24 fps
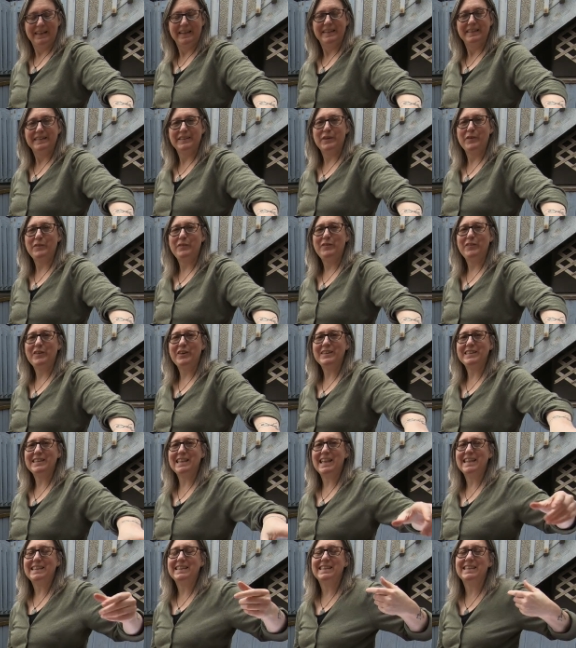So first
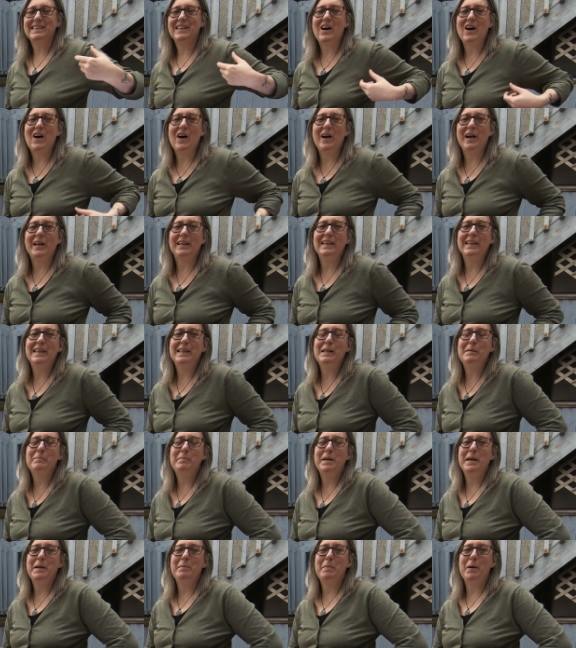let's talk a little
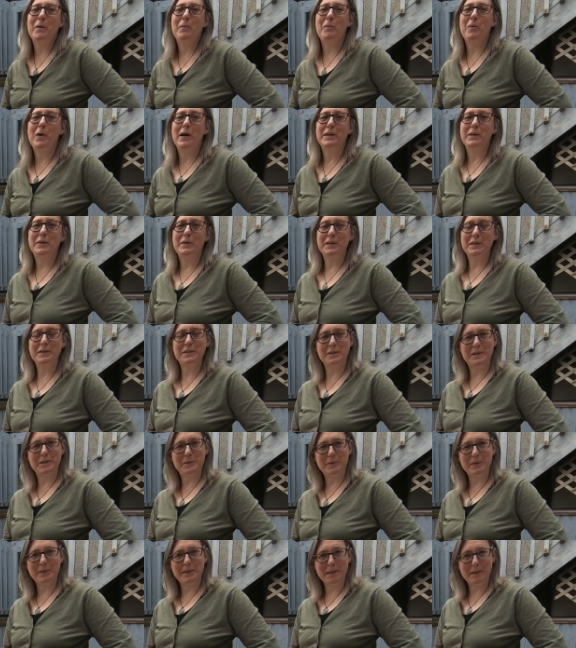bit about what you can do
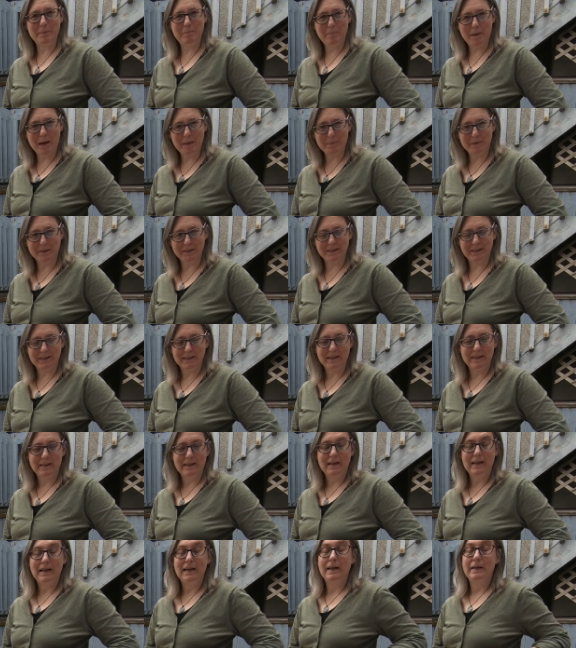with the bubbles.
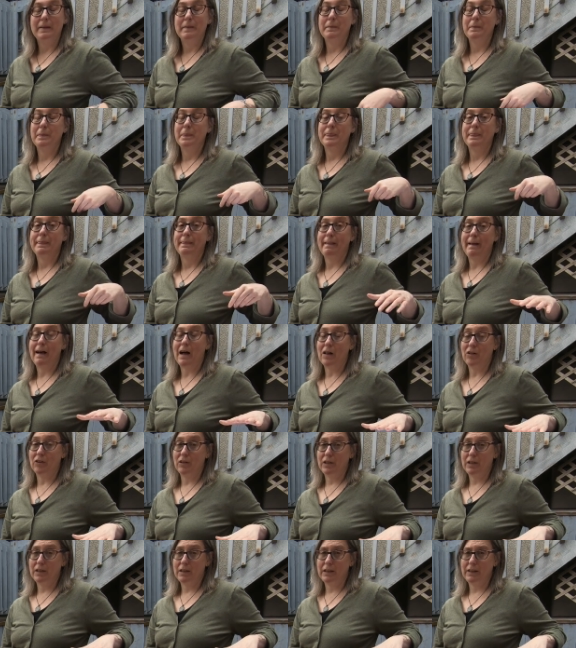I'll
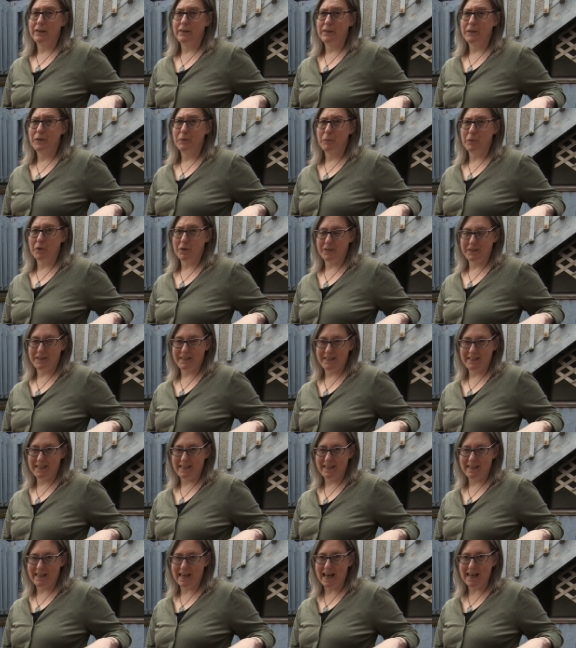include the words
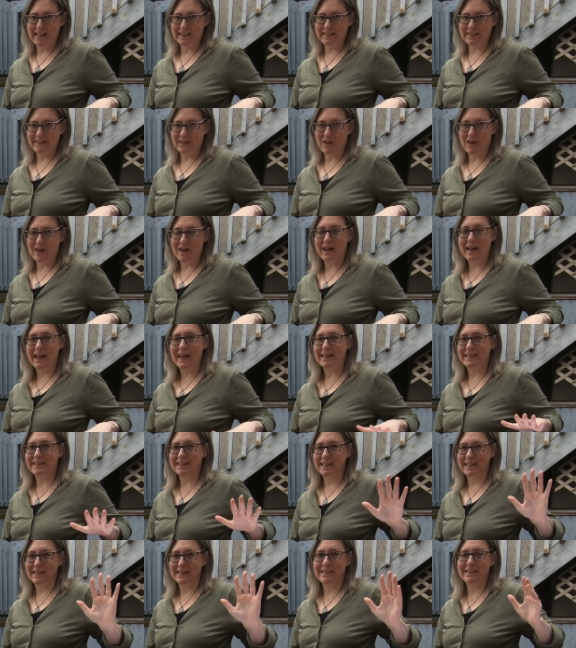to that song and
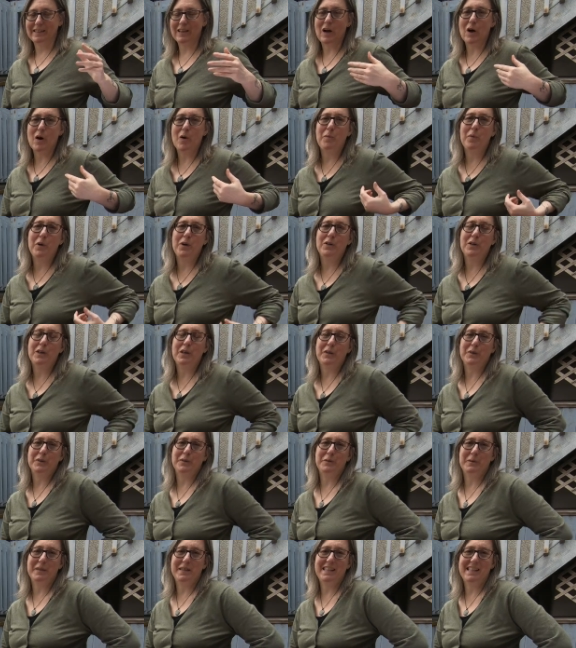to the song we'll
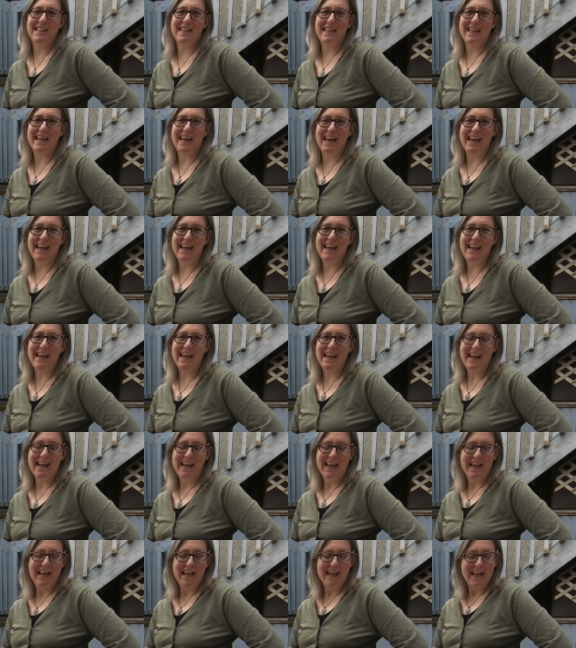close with today.
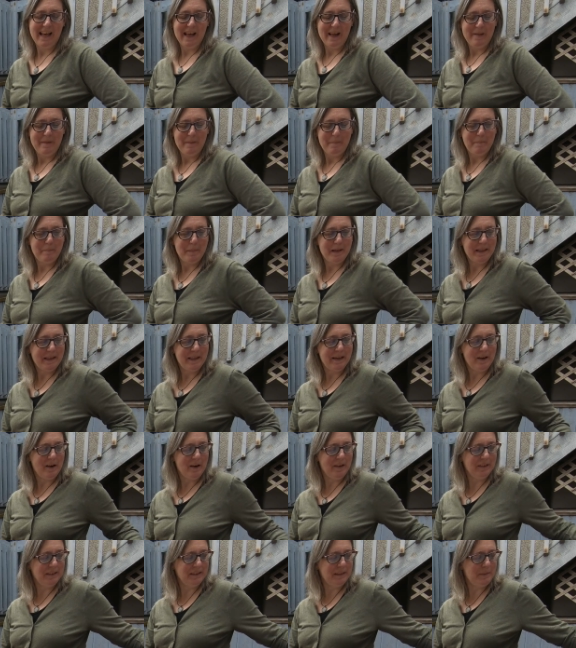But there
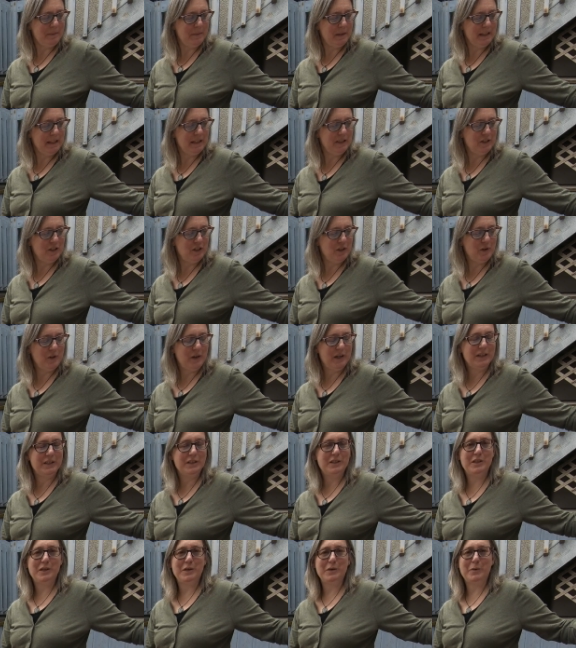are some things you can
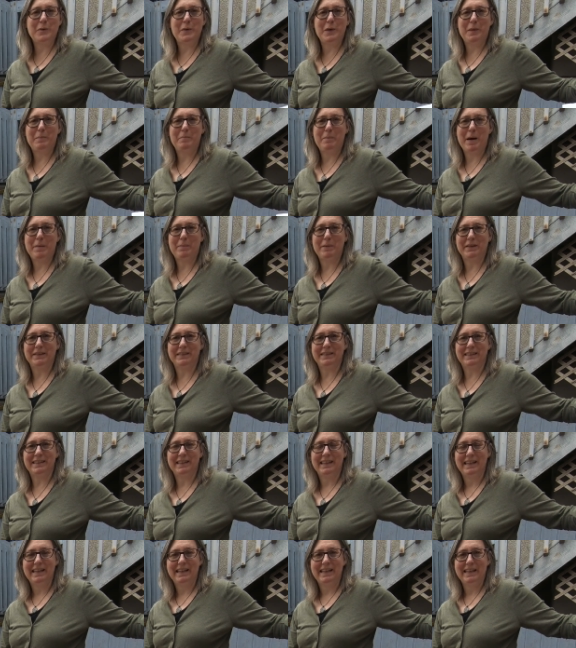do with bubbles.
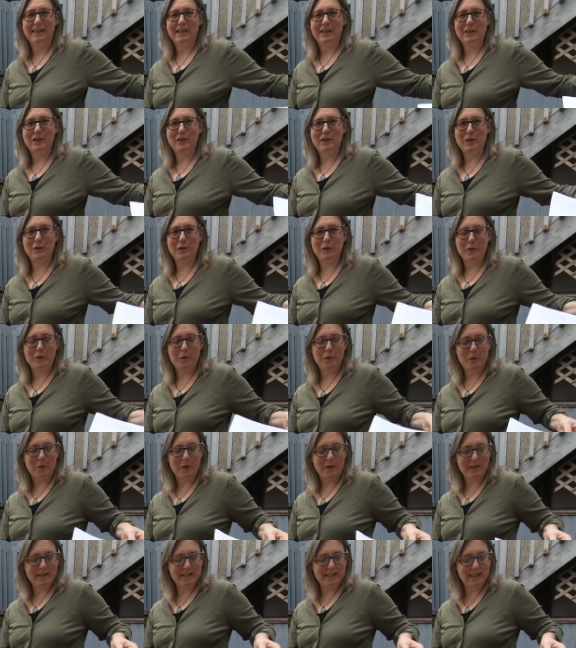You
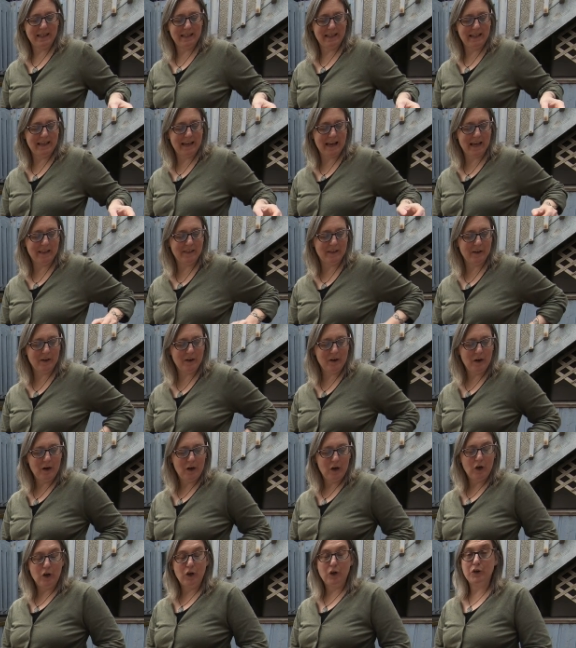together
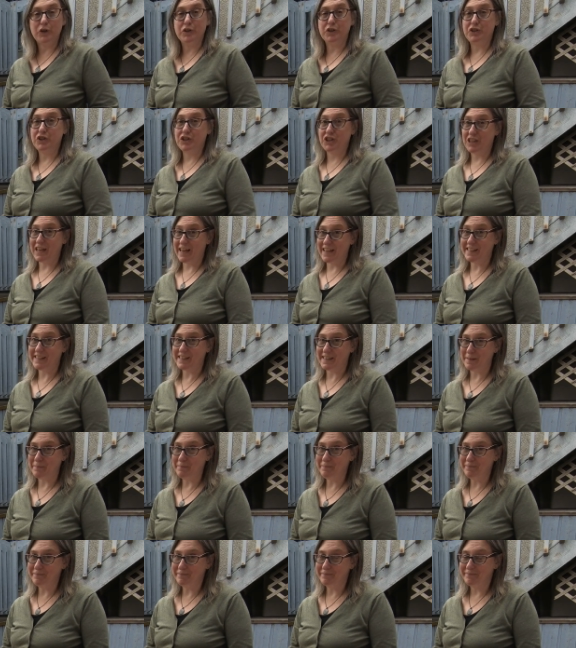could chase
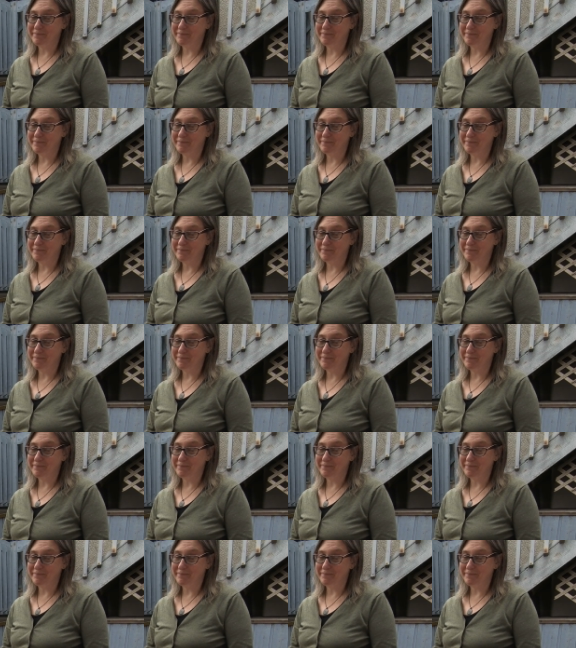them.